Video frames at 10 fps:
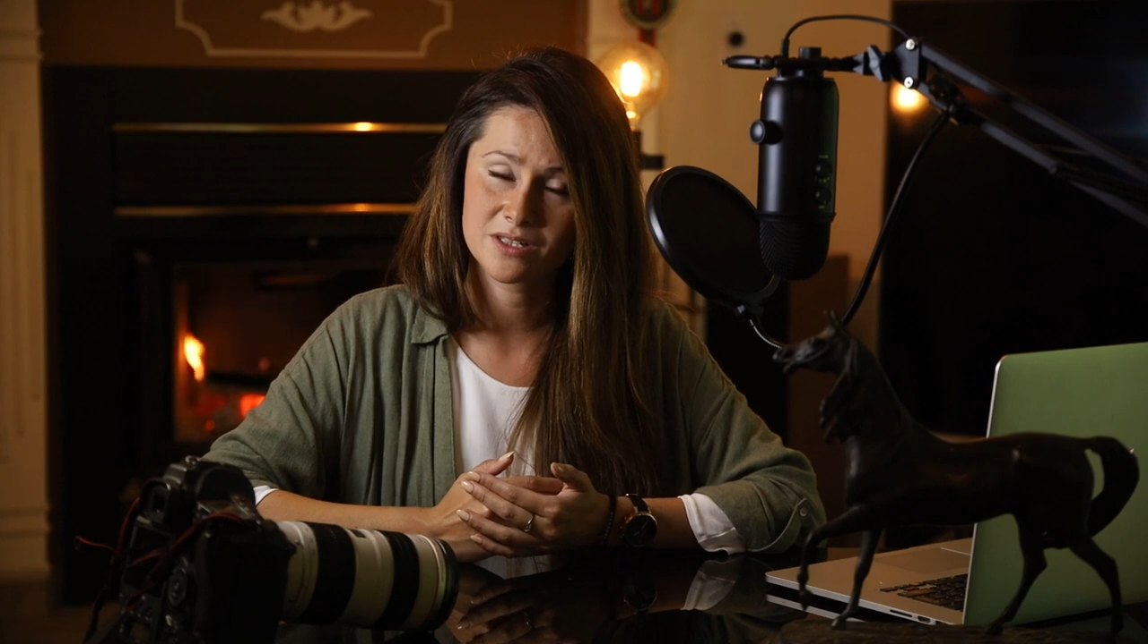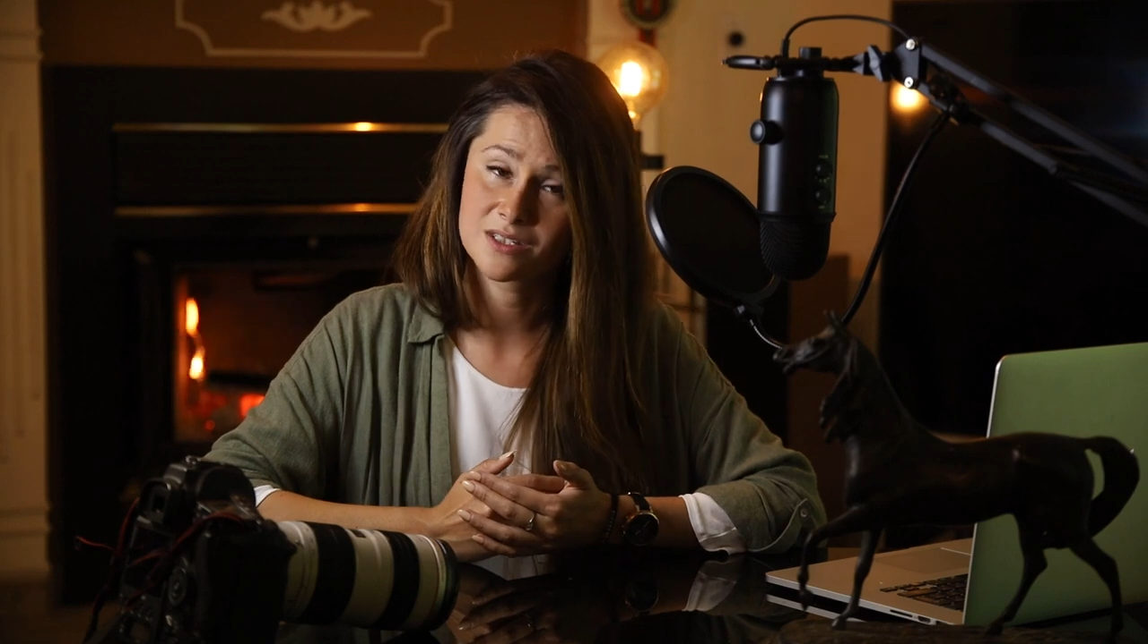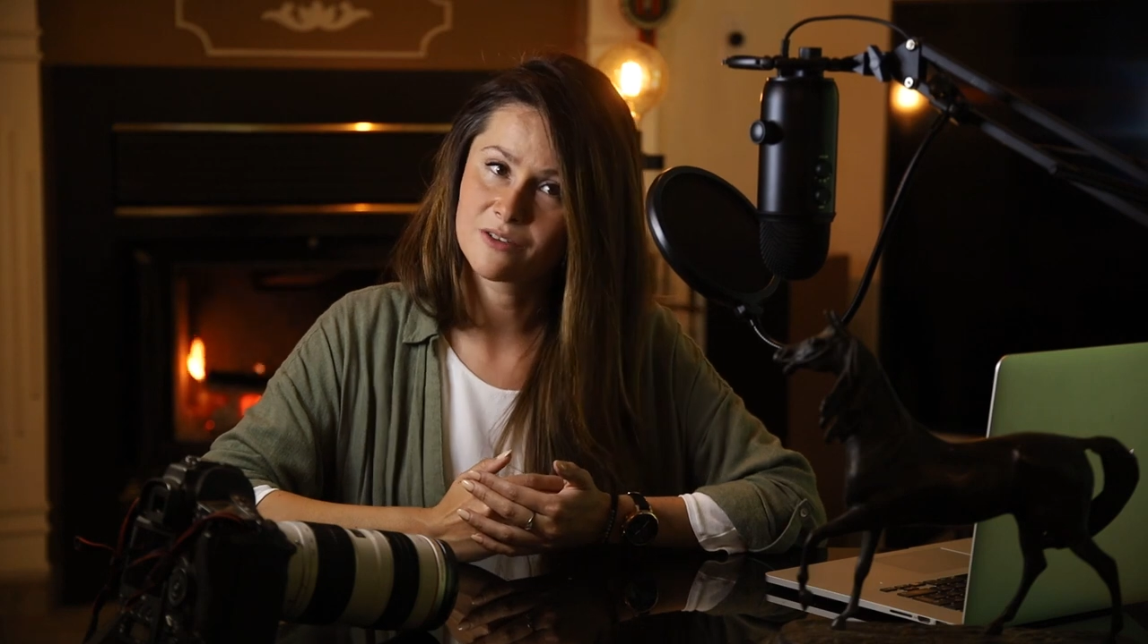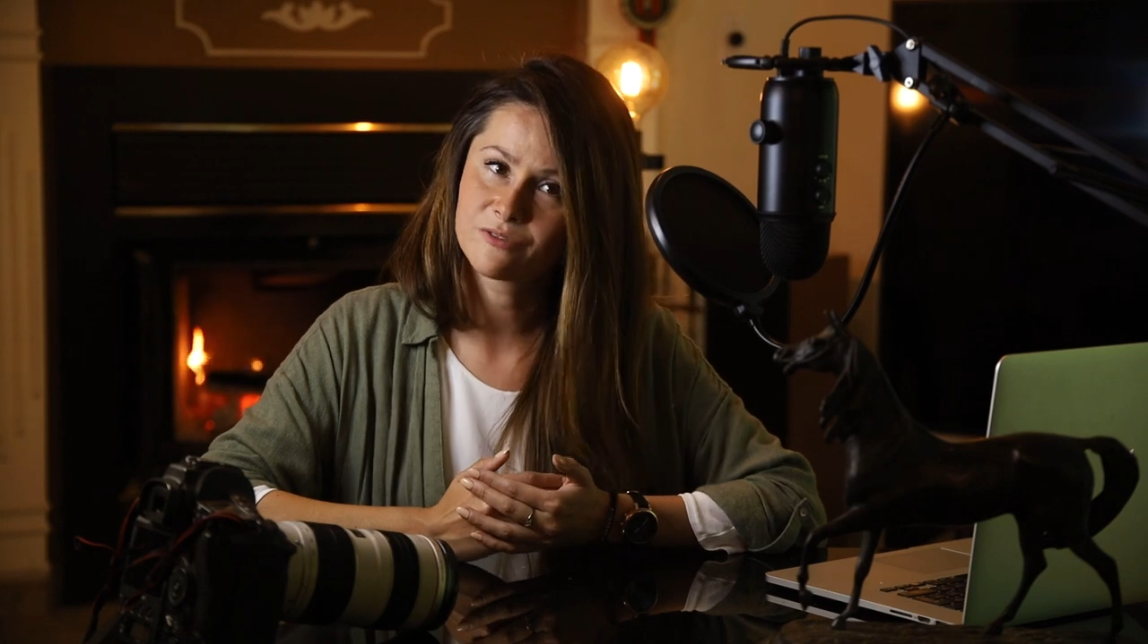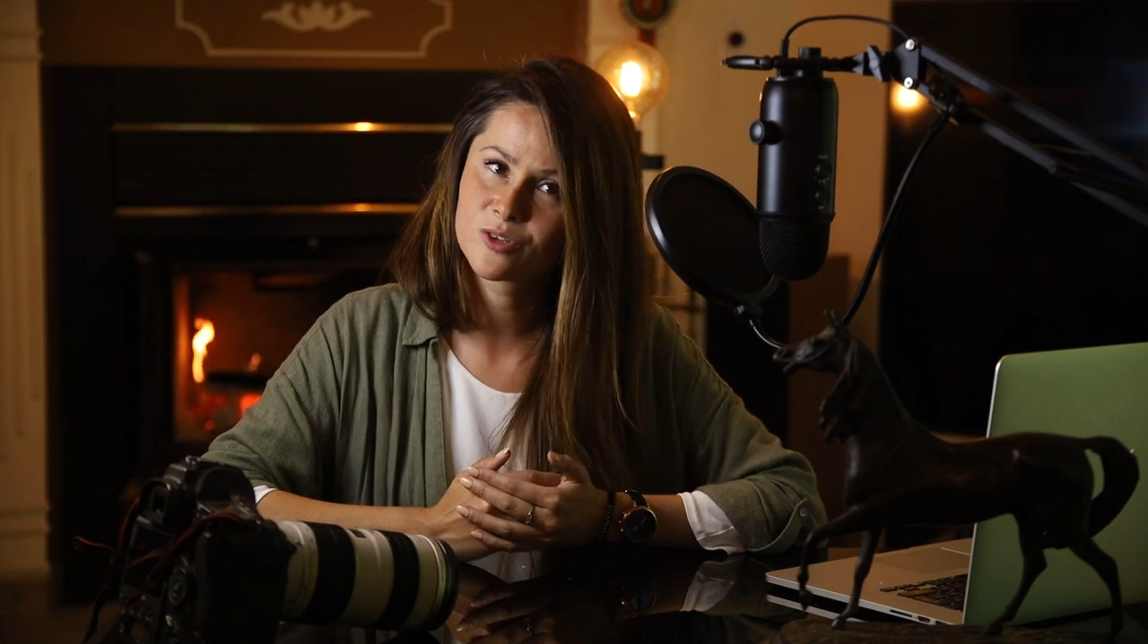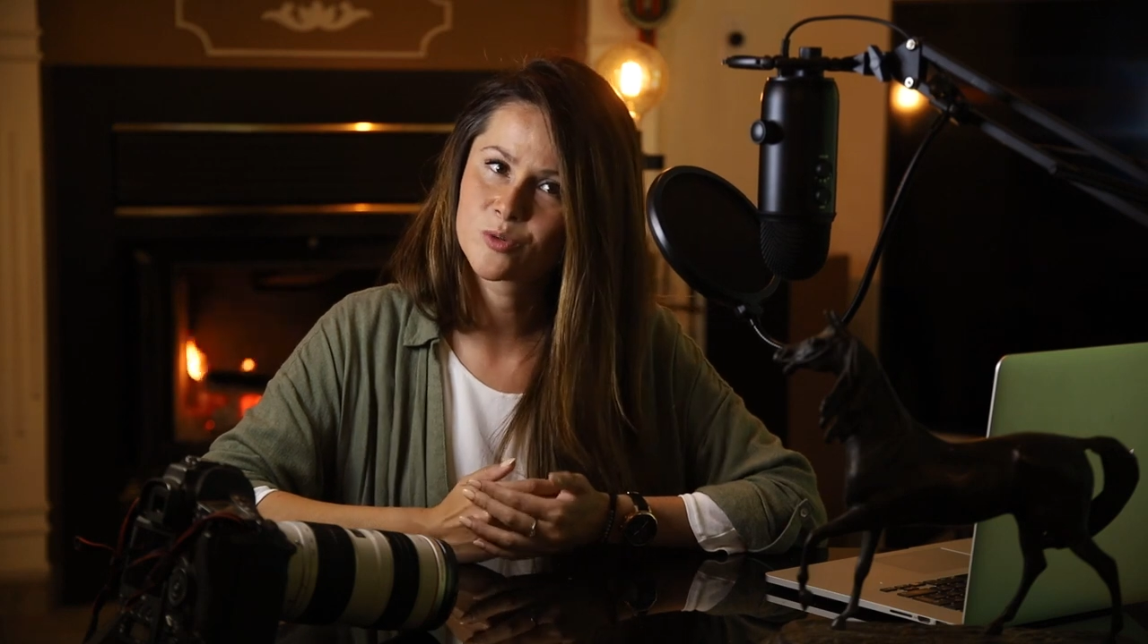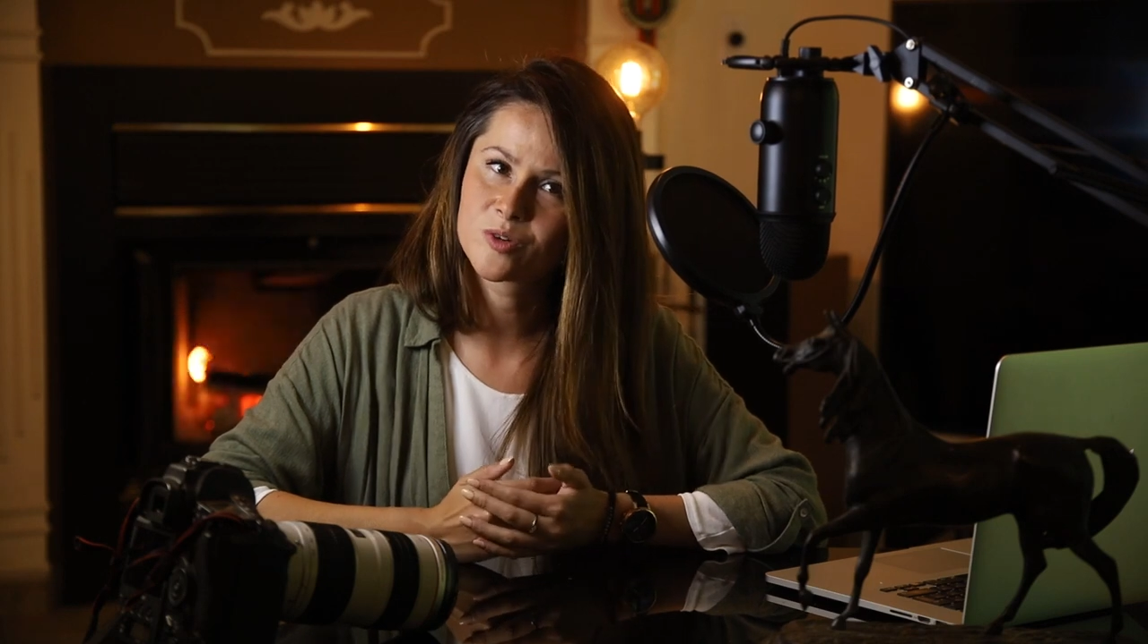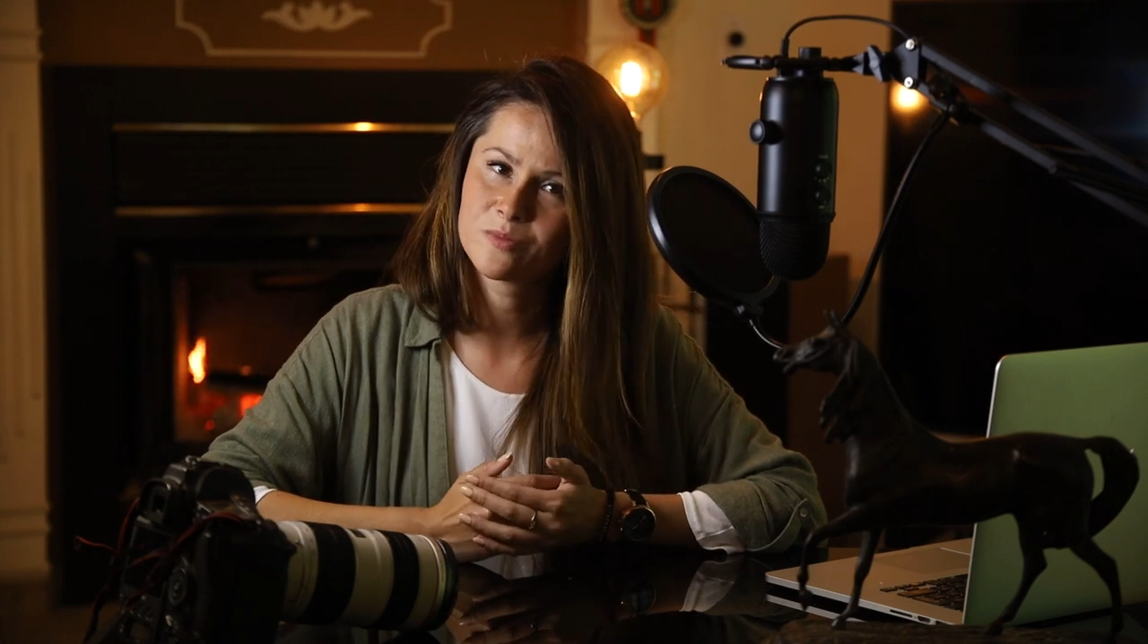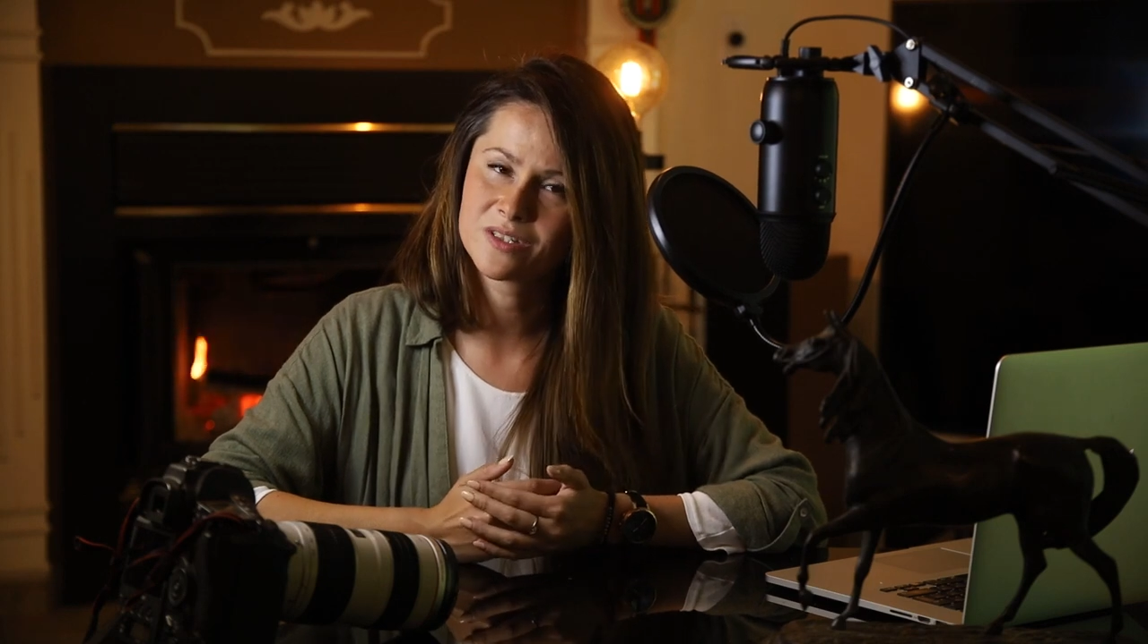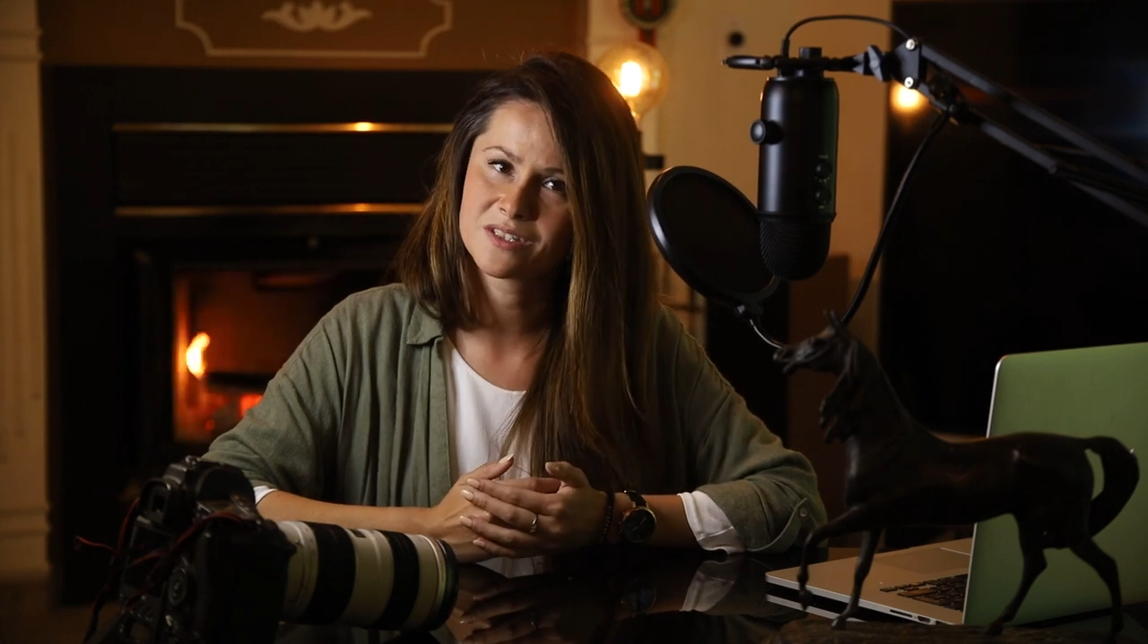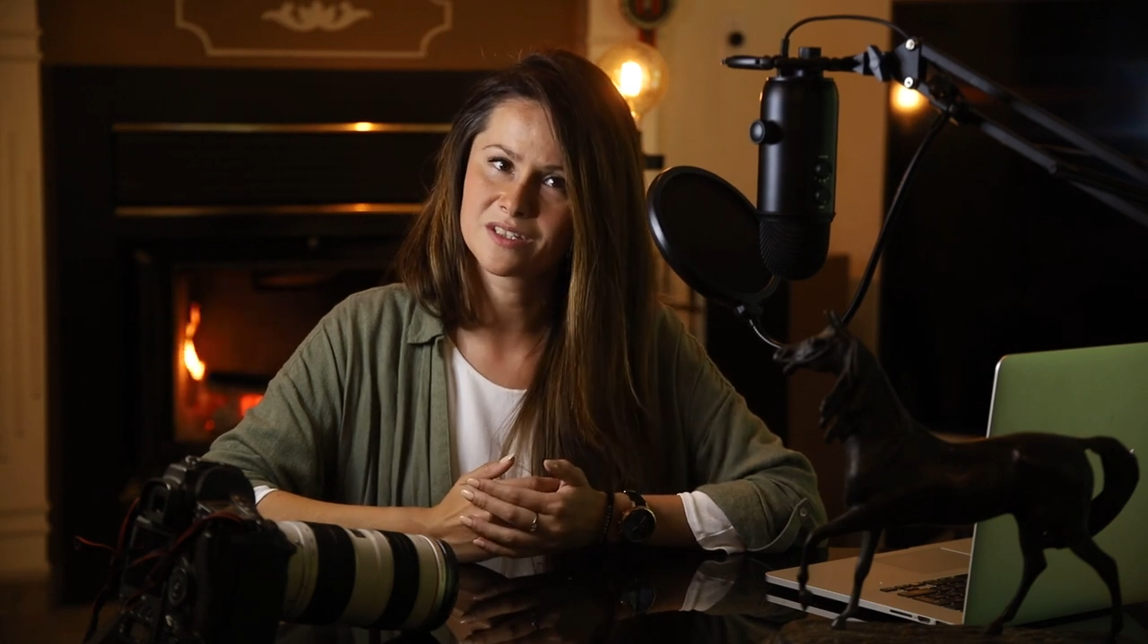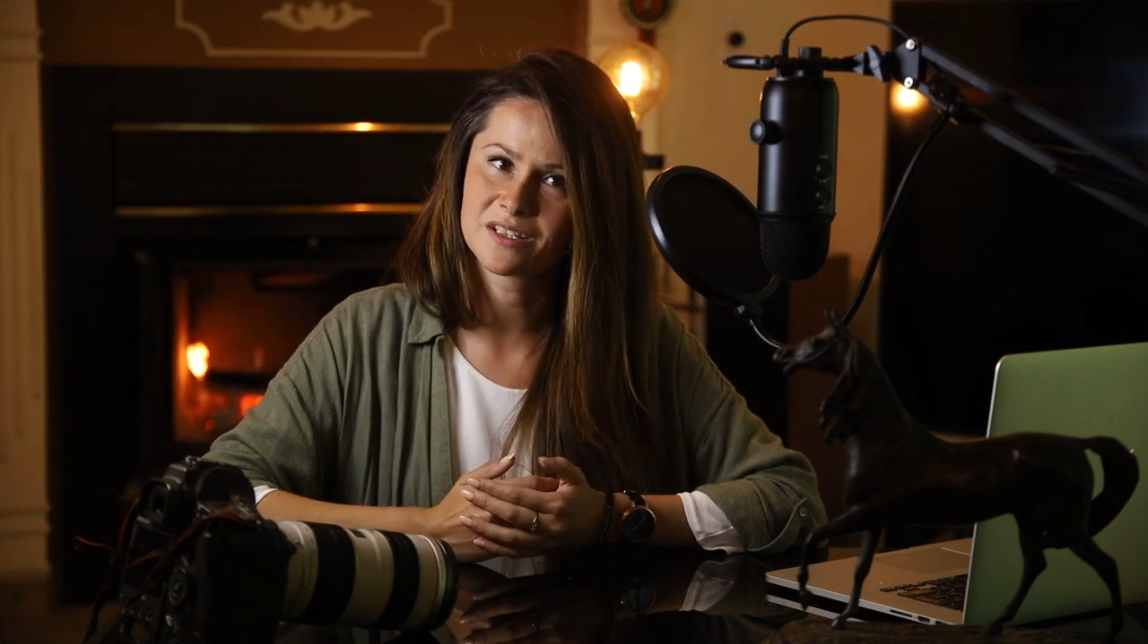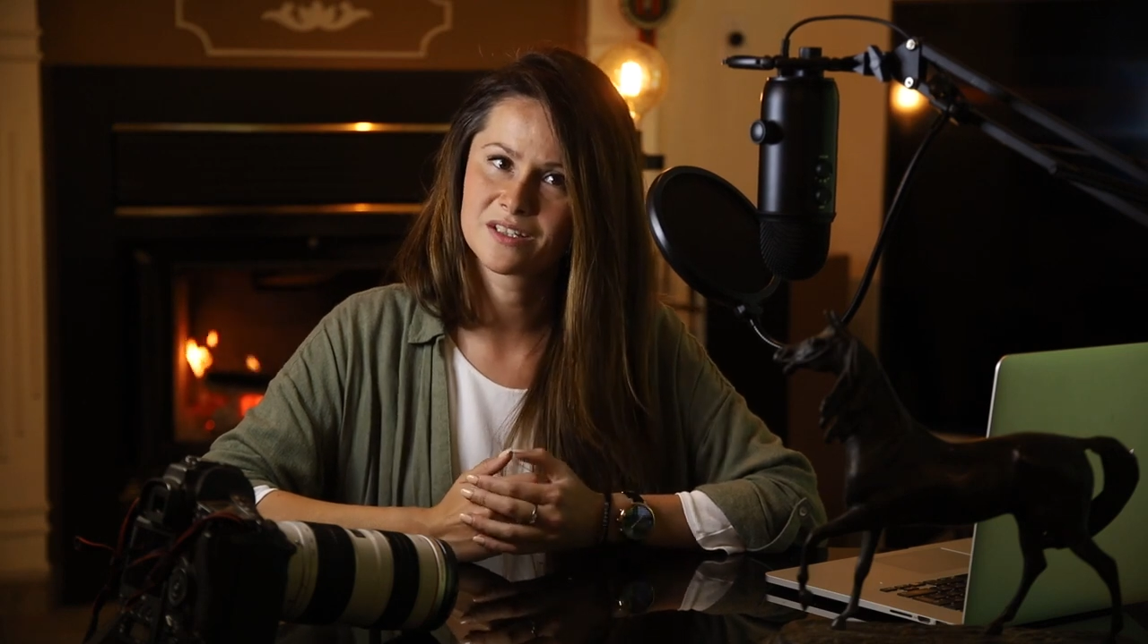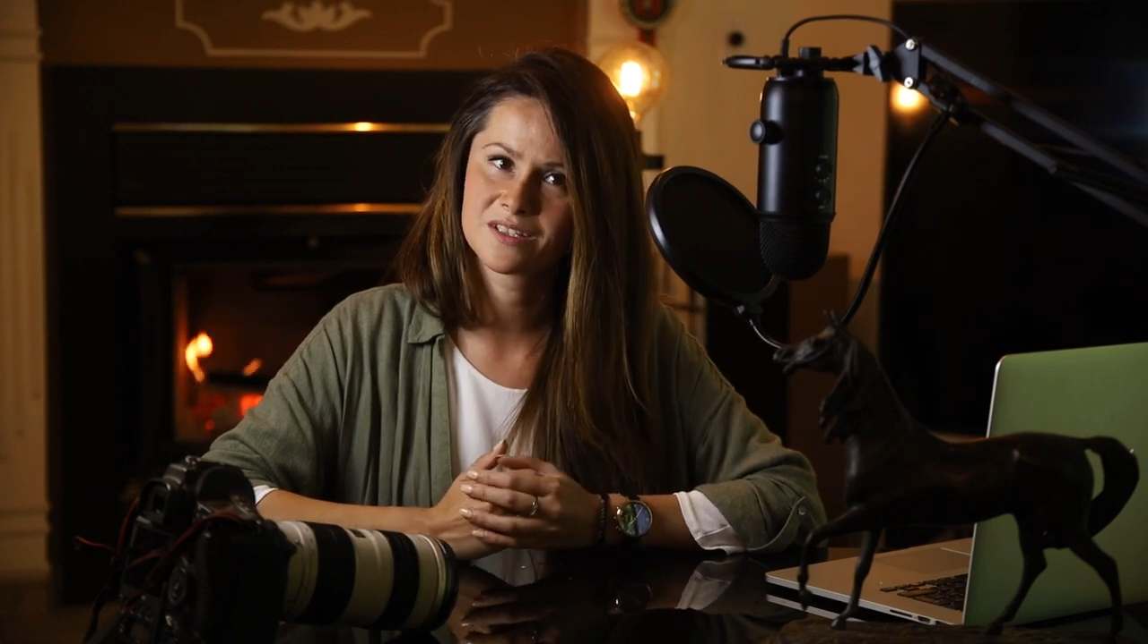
is something you are missing,